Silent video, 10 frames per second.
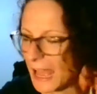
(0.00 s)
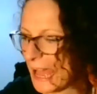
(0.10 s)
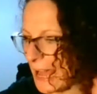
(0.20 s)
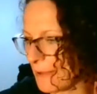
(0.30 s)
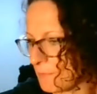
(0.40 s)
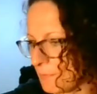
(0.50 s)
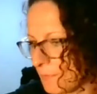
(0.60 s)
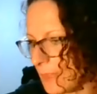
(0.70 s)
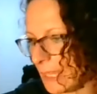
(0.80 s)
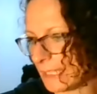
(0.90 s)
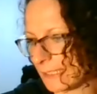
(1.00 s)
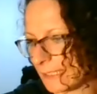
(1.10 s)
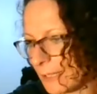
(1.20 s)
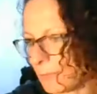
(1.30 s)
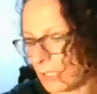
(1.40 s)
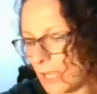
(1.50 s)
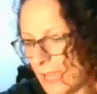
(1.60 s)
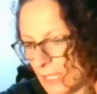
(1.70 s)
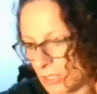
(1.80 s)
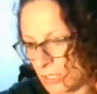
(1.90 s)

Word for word: um, is someone like